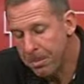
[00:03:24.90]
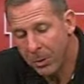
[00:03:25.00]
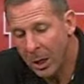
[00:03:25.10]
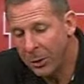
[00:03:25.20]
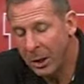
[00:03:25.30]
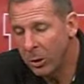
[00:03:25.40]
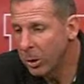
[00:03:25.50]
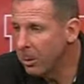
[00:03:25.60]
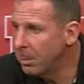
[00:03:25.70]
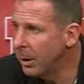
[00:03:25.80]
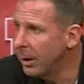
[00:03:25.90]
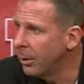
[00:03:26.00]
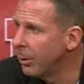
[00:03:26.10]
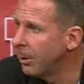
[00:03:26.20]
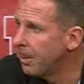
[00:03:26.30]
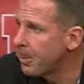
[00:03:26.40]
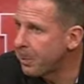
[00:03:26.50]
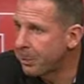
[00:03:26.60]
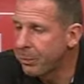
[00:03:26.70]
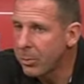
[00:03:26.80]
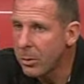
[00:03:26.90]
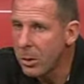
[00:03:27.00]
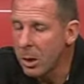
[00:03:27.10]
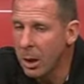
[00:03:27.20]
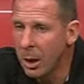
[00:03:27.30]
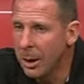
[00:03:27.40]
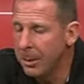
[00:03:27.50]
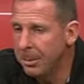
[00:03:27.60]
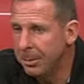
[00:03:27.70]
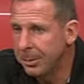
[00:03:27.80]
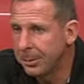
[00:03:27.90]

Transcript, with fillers: I think they're good players. Um,